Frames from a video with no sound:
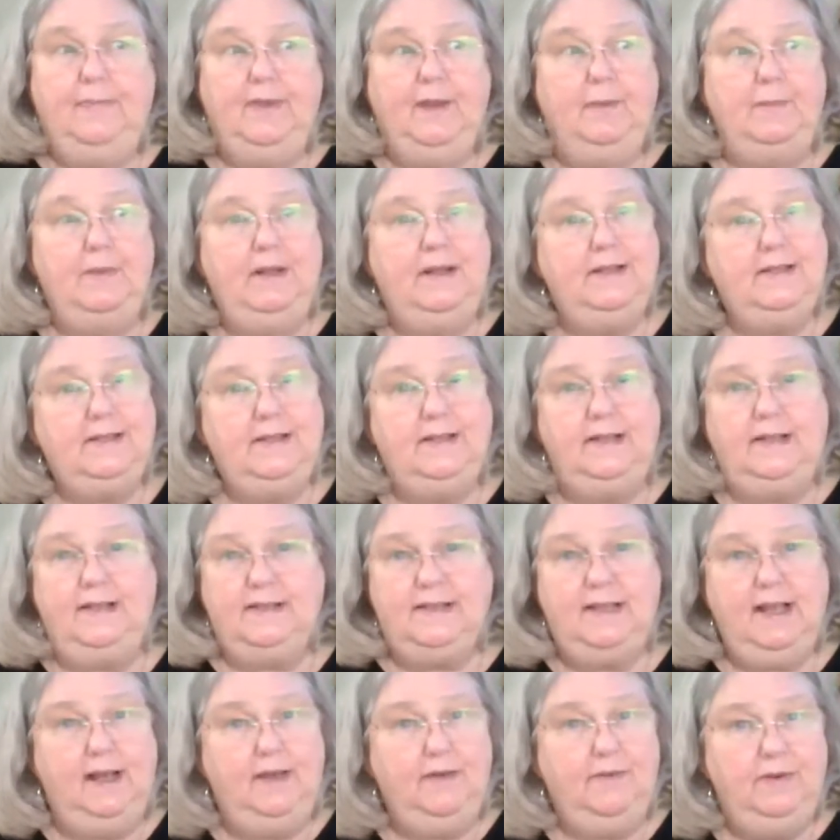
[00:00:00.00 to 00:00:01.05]
I mean, it's going to
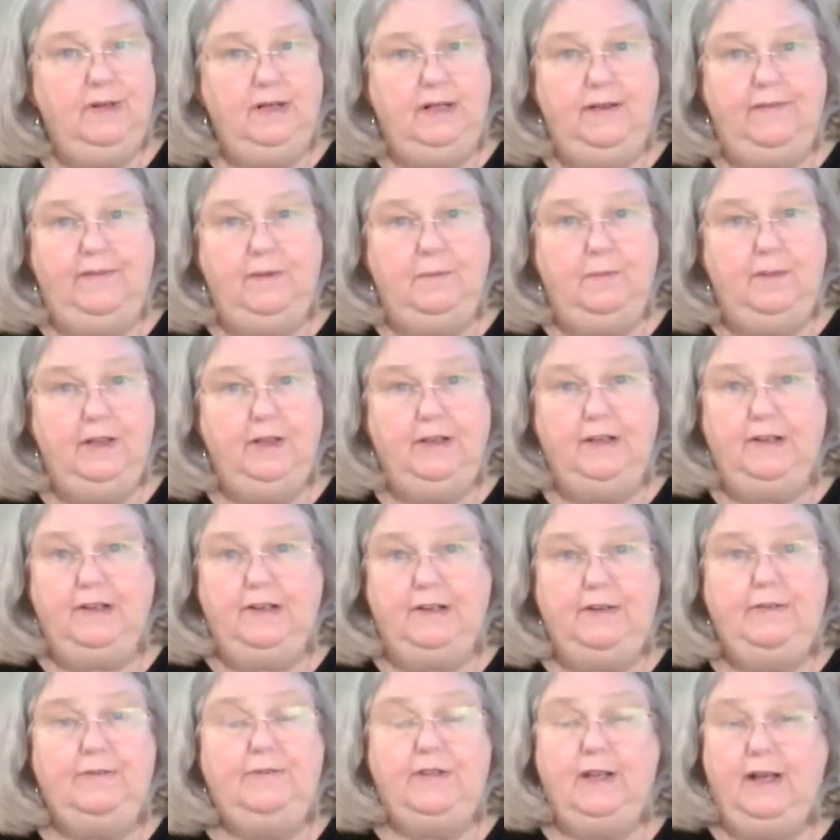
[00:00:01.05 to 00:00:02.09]
sound really familiar.
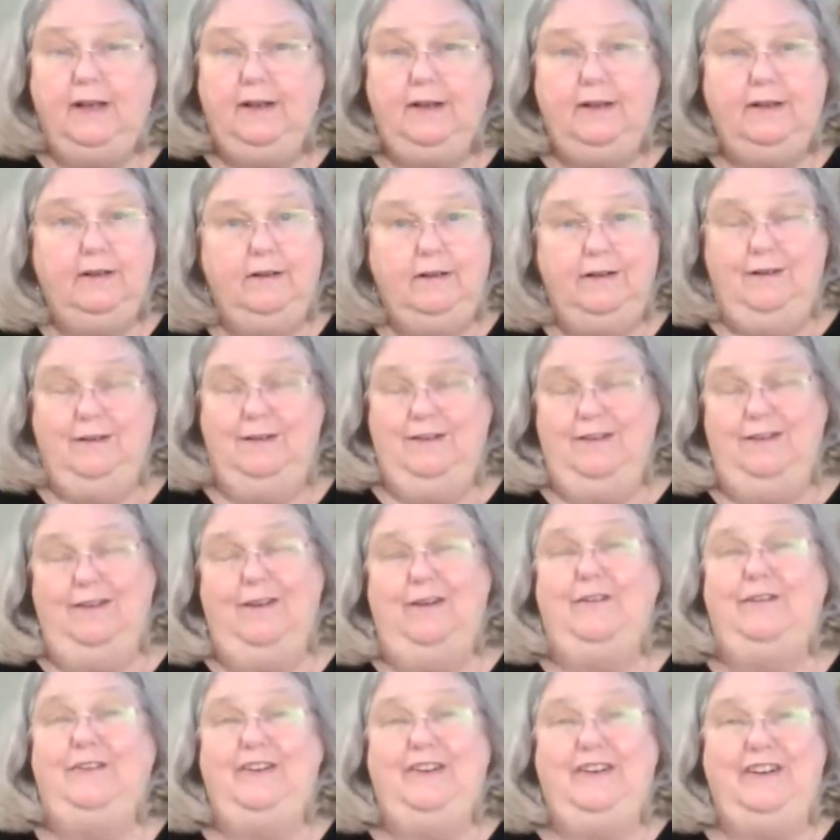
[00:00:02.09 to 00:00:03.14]
You've done it
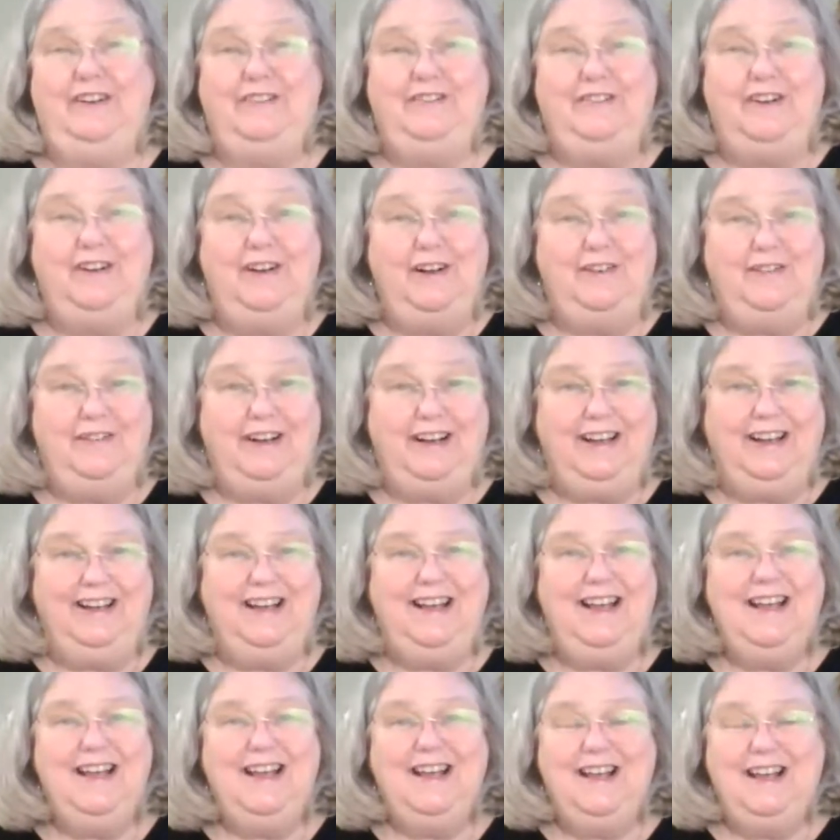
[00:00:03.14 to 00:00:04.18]
over and over and over
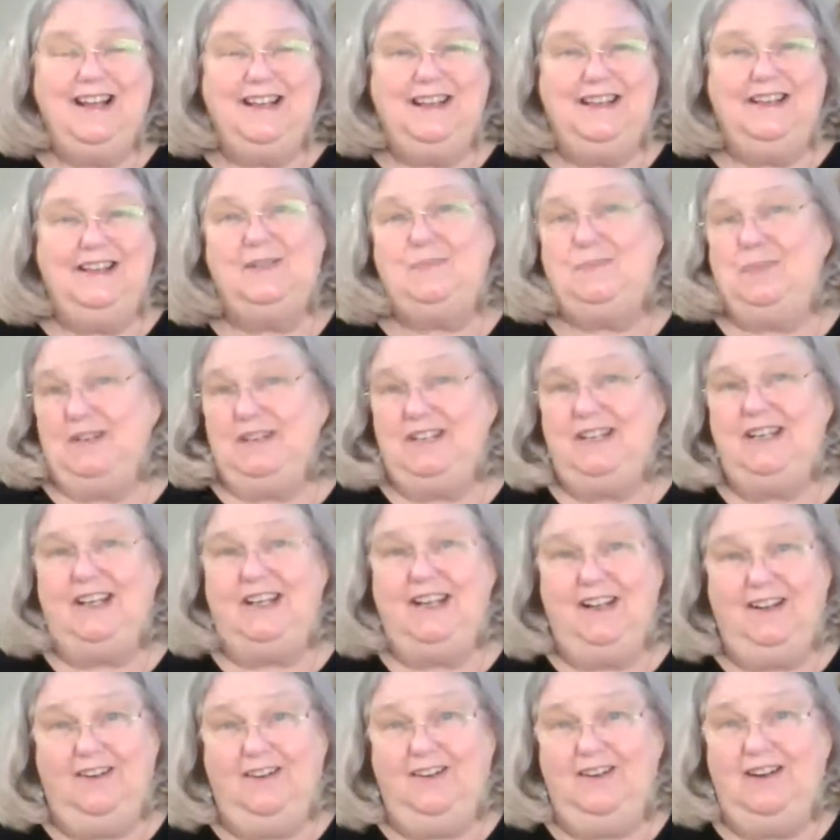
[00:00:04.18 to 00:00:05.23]
again. This
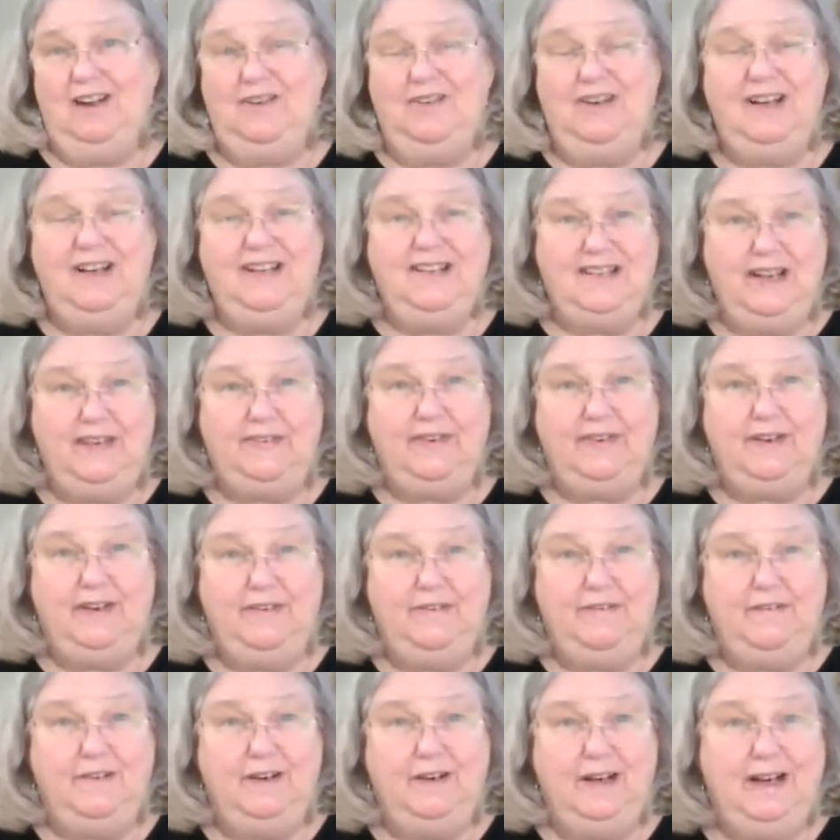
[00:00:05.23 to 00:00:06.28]
particular always, never,
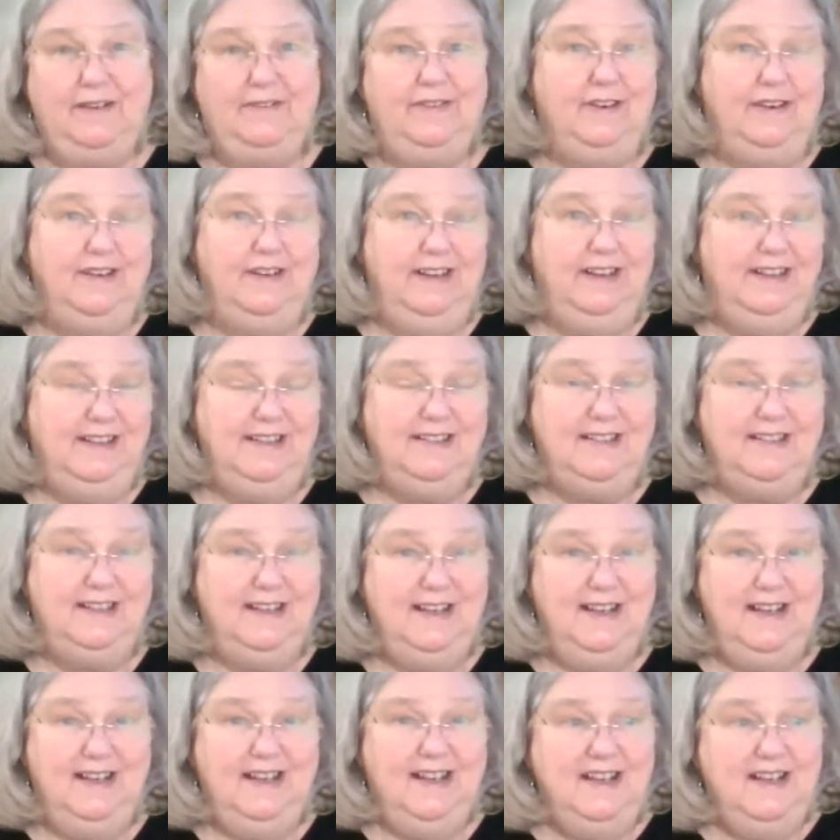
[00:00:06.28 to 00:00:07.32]
and forever is,
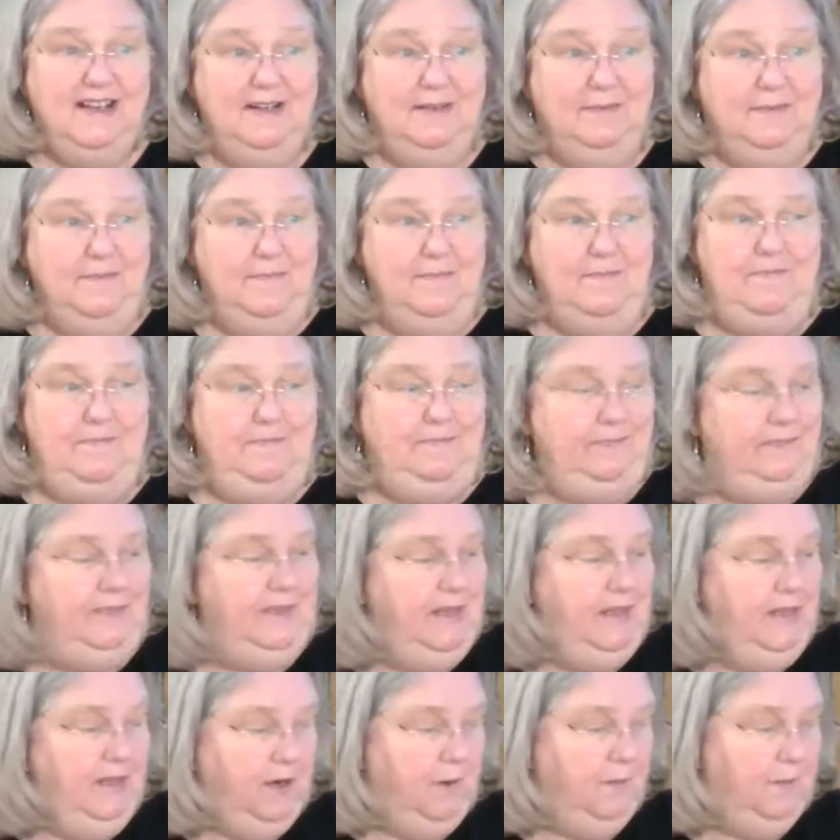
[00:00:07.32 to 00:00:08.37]

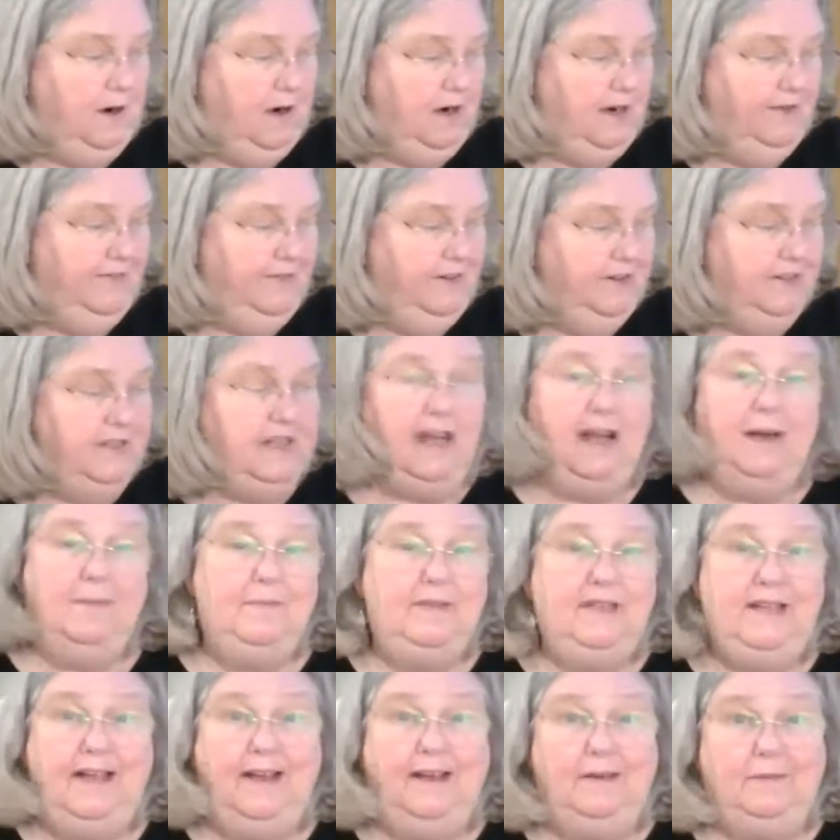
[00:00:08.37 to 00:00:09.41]
part of your
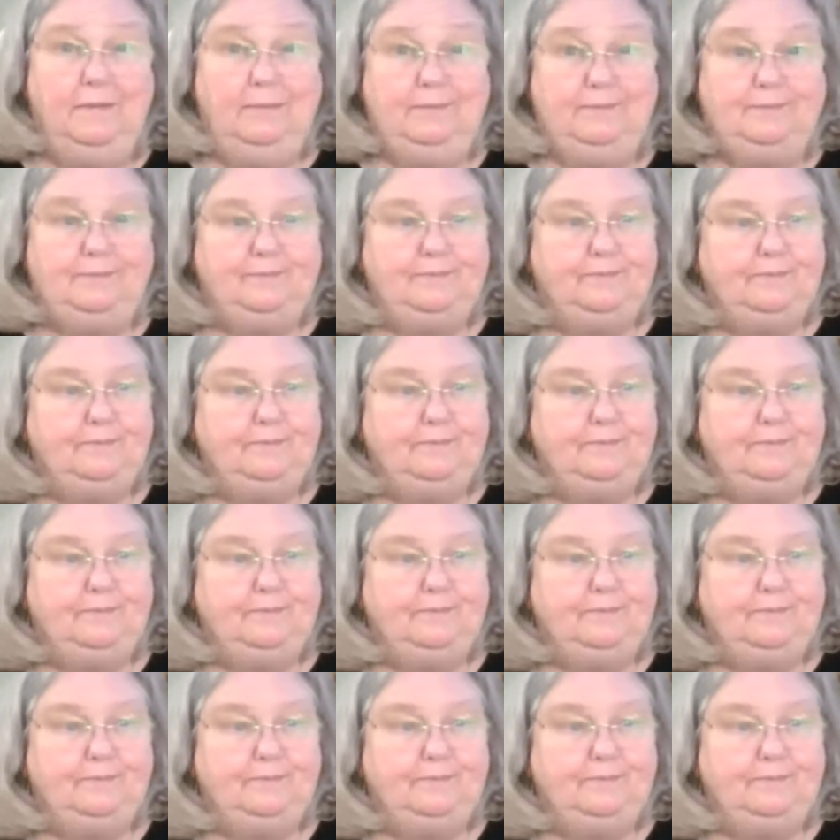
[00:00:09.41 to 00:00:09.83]
top 10.